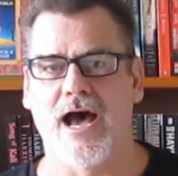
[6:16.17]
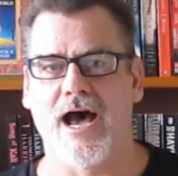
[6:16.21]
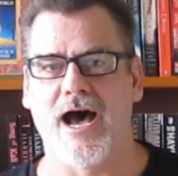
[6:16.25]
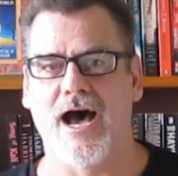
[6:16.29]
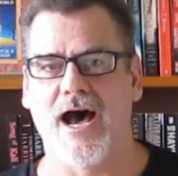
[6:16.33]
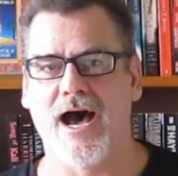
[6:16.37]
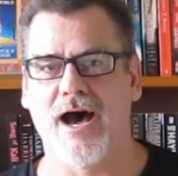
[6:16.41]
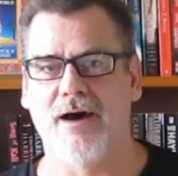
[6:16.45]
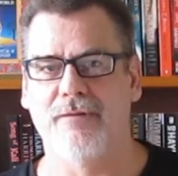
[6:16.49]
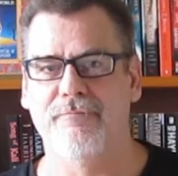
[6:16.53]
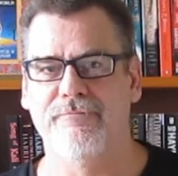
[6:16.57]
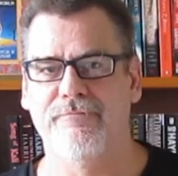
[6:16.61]

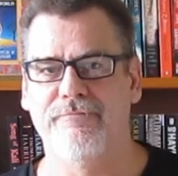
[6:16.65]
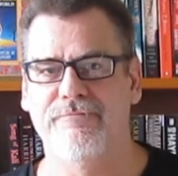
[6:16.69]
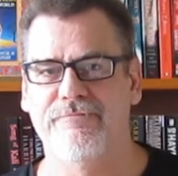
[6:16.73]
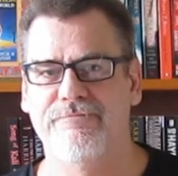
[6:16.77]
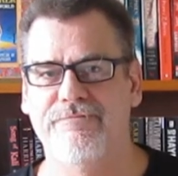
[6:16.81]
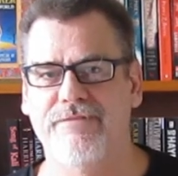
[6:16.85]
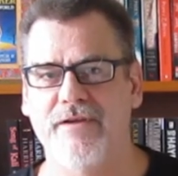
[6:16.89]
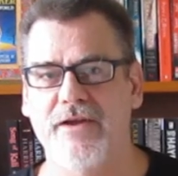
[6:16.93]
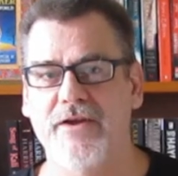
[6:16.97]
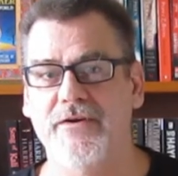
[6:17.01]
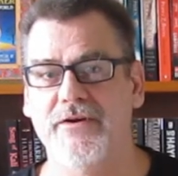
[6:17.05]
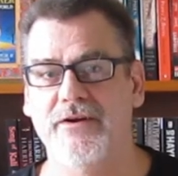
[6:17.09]

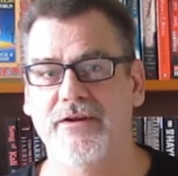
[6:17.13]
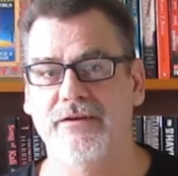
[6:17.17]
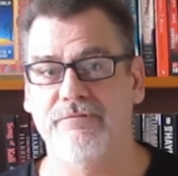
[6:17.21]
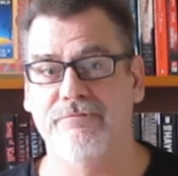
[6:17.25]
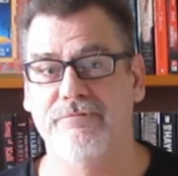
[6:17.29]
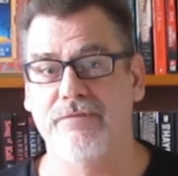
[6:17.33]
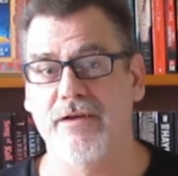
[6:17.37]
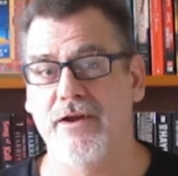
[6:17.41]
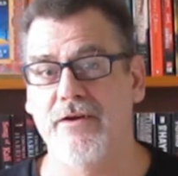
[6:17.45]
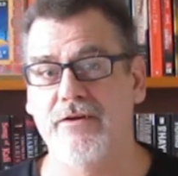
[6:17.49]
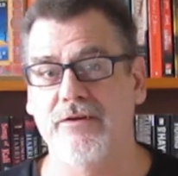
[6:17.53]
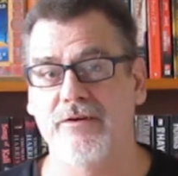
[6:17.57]
Very,
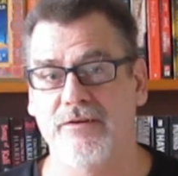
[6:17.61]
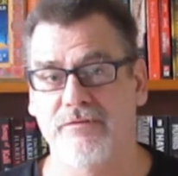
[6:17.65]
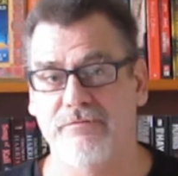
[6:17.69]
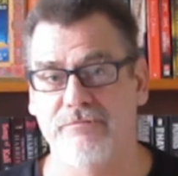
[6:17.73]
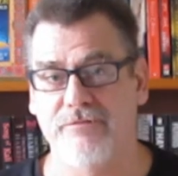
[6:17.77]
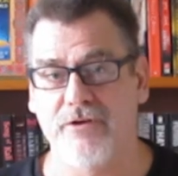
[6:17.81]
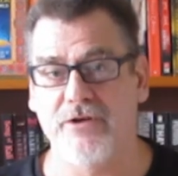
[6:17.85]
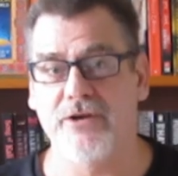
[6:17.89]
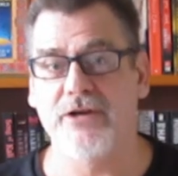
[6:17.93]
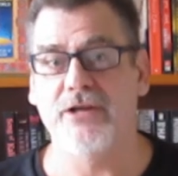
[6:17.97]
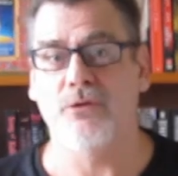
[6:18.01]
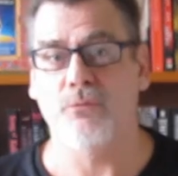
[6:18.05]
very,
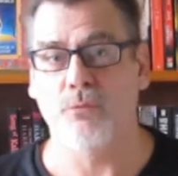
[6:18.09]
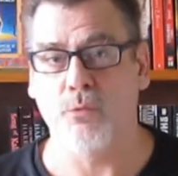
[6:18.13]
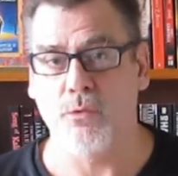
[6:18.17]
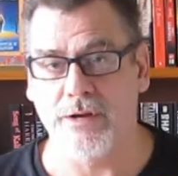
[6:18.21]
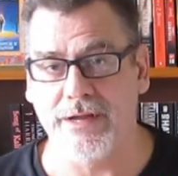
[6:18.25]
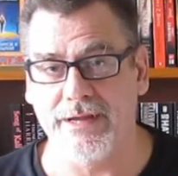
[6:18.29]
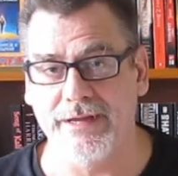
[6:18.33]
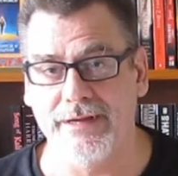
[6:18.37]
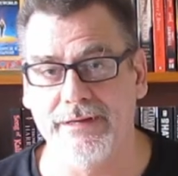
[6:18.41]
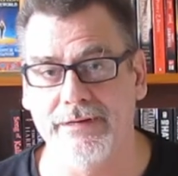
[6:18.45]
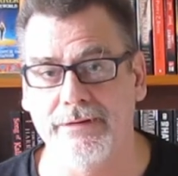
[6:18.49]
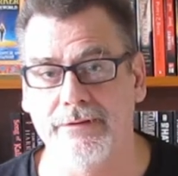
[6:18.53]
very
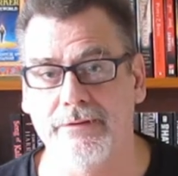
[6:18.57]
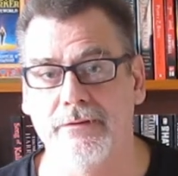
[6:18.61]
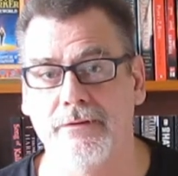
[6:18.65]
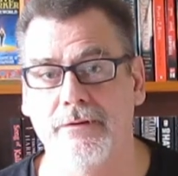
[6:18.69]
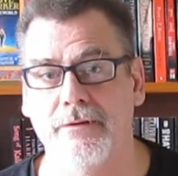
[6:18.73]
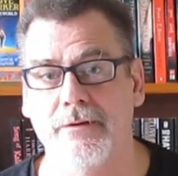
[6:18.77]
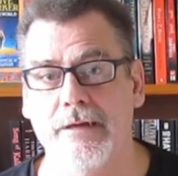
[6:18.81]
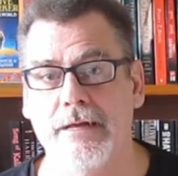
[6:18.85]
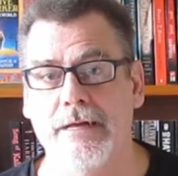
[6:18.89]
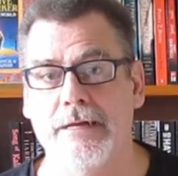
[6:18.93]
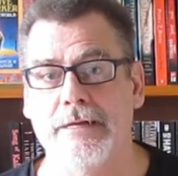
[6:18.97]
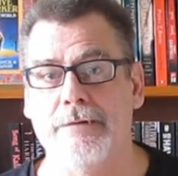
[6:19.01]
weird.
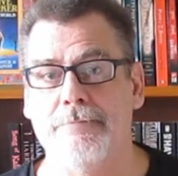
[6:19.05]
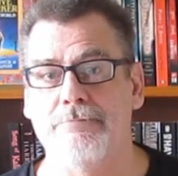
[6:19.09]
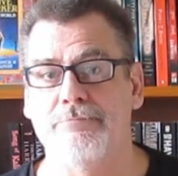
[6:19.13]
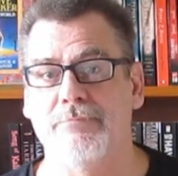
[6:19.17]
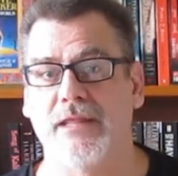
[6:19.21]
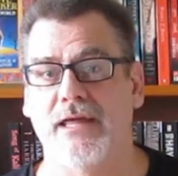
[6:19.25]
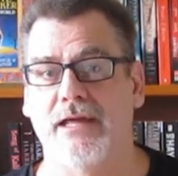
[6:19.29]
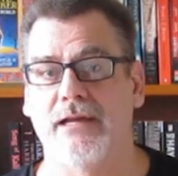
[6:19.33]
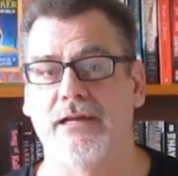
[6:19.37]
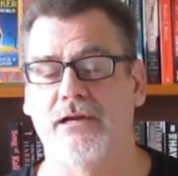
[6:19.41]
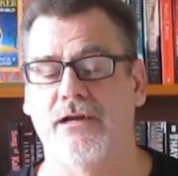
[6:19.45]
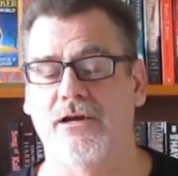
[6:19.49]

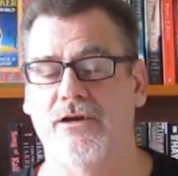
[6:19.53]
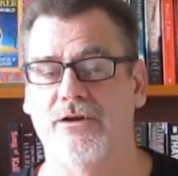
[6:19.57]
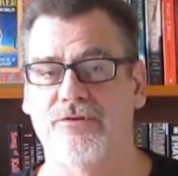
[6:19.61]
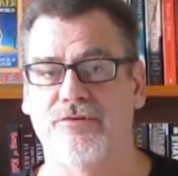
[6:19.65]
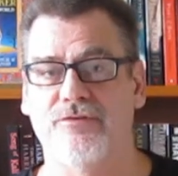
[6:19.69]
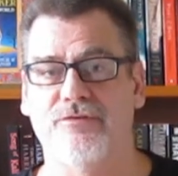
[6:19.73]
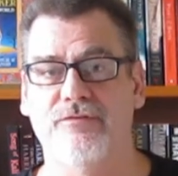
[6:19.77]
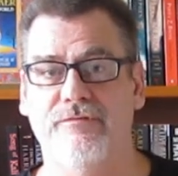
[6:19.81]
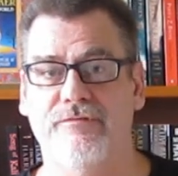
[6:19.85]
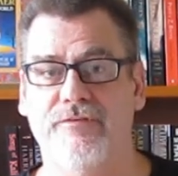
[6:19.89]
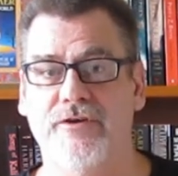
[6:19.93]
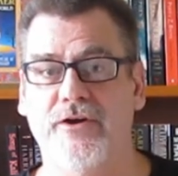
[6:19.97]
And it
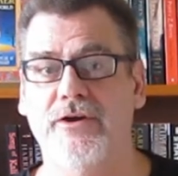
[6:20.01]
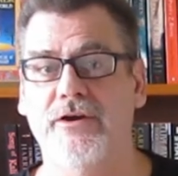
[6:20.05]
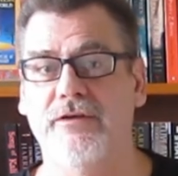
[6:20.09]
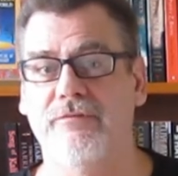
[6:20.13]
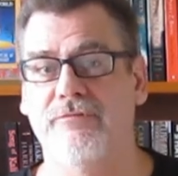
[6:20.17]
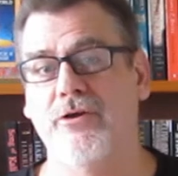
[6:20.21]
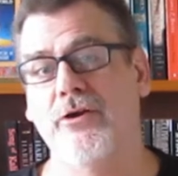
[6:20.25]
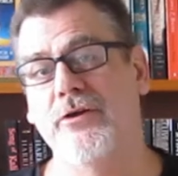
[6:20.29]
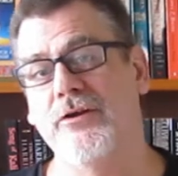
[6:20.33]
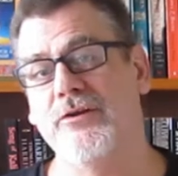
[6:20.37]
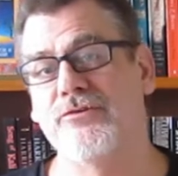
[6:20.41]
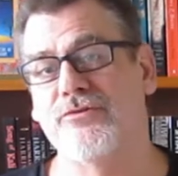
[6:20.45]
goes to very,
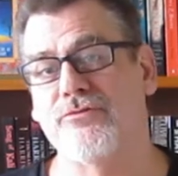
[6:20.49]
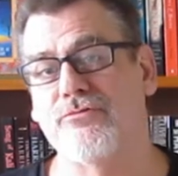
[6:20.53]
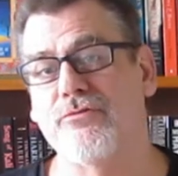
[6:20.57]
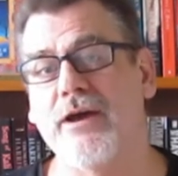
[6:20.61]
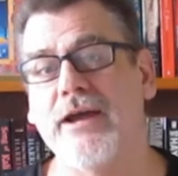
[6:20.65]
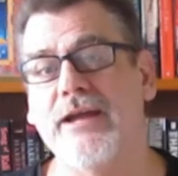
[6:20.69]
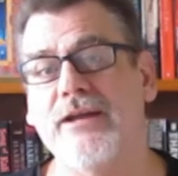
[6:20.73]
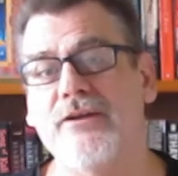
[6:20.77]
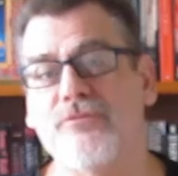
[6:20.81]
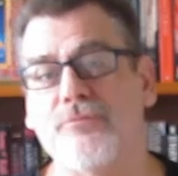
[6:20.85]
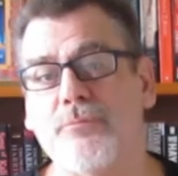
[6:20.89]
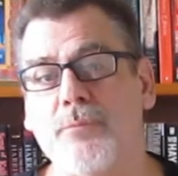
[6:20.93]
very
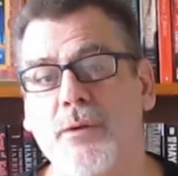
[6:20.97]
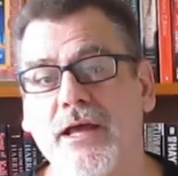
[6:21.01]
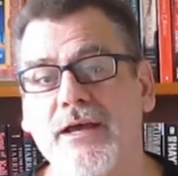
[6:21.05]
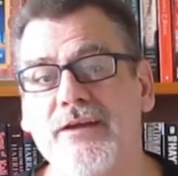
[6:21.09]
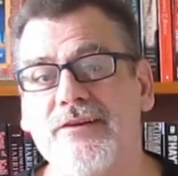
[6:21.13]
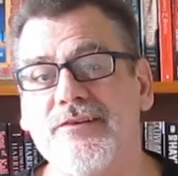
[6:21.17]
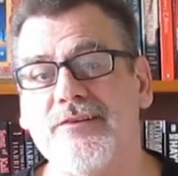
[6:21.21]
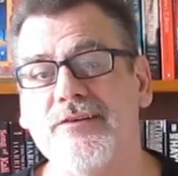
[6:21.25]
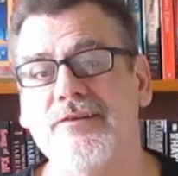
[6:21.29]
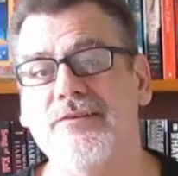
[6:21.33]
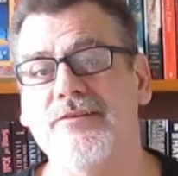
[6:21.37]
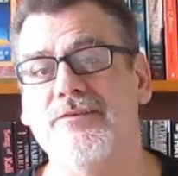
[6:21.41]
strange
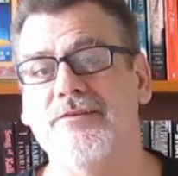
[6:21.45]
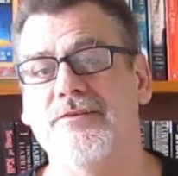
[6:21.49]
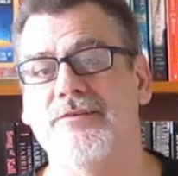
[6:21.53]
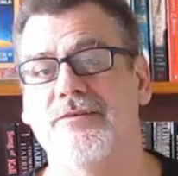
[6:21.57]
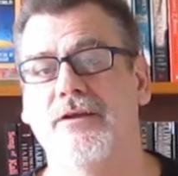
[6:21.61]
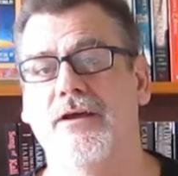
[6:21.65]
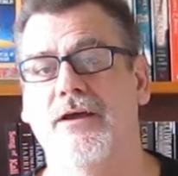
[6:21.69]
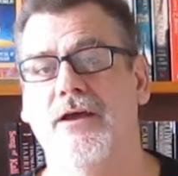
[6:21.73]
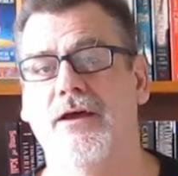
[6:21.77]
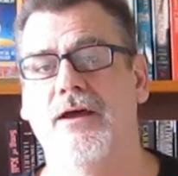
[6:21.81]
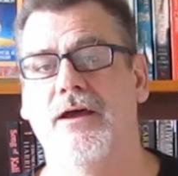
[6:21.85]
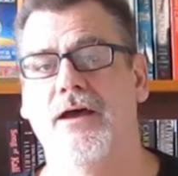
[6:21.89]
places.